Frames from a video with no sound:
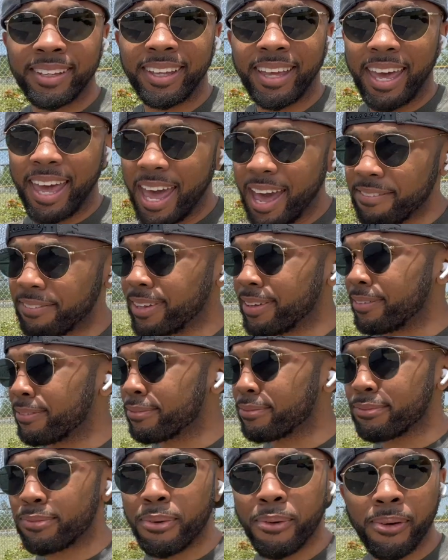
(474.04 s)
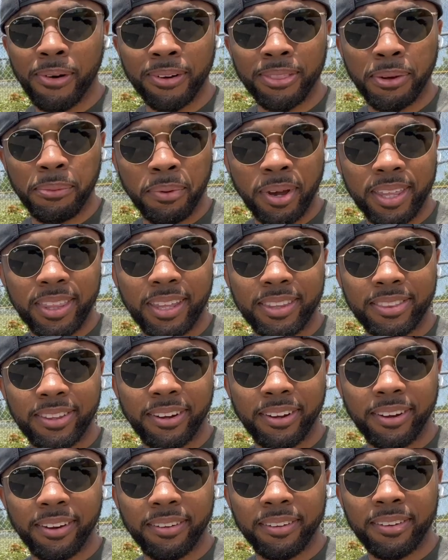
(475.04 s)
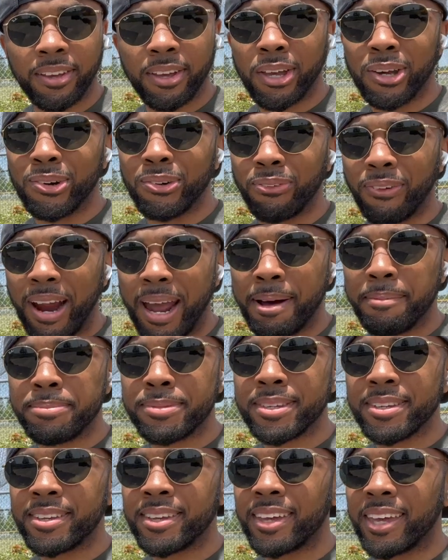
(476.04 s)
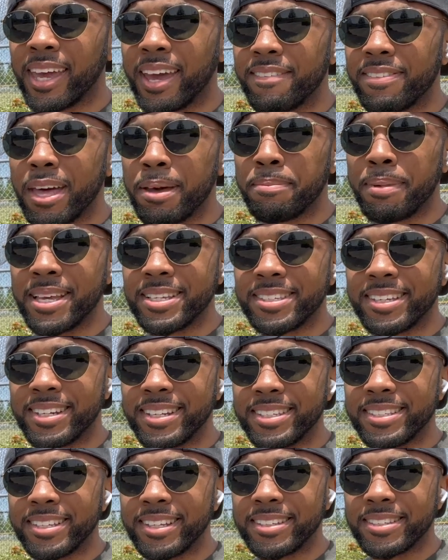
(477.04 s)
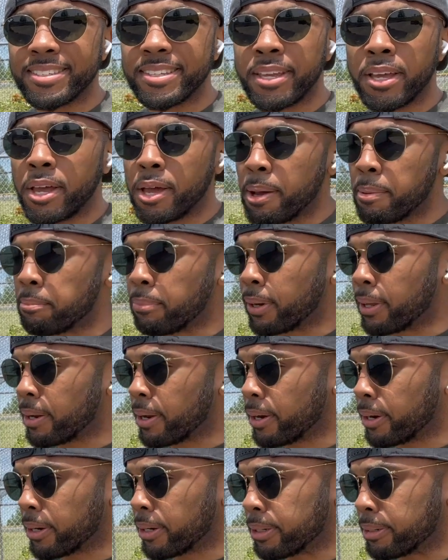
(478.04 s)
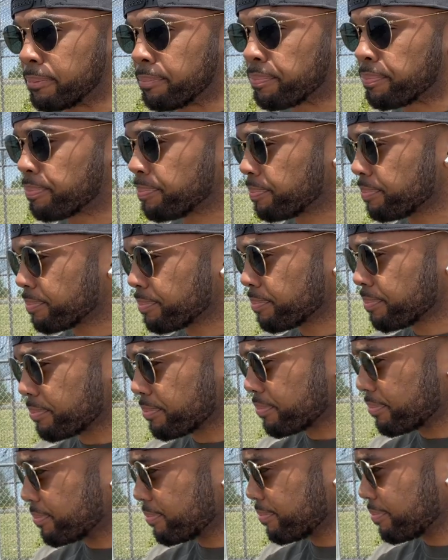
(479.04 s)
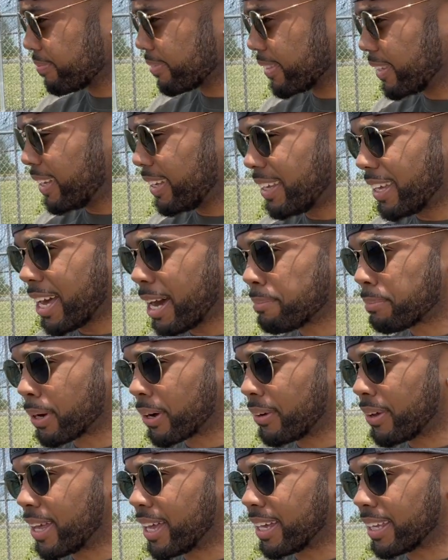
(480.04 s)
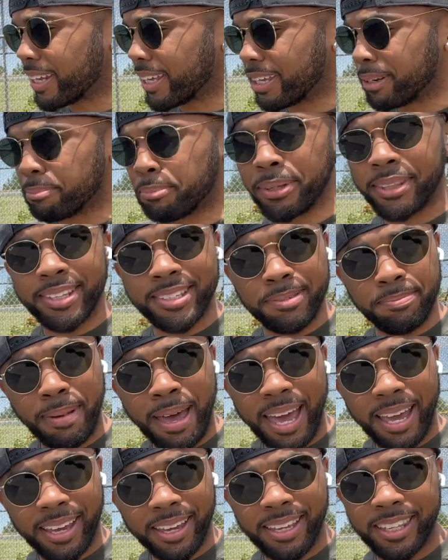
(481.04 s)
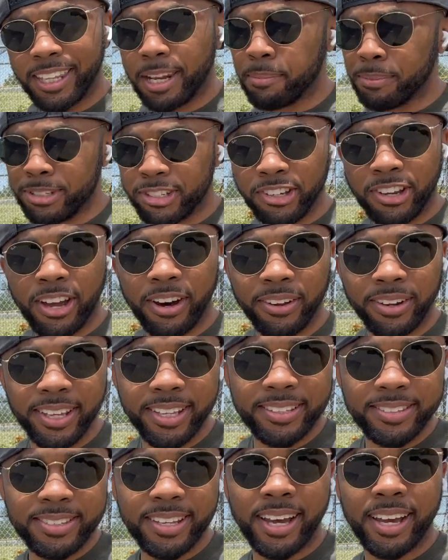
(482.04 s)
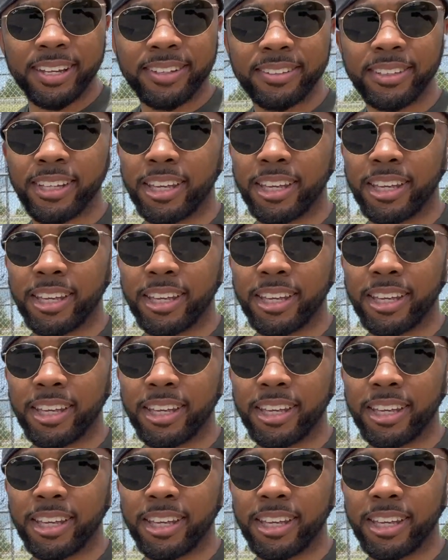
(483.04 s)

heavy for the way that they're wrapped, if that makes any sense. But yeah, I'm gonna go ahead and put this back, and then I'm gonna show y'all the inside.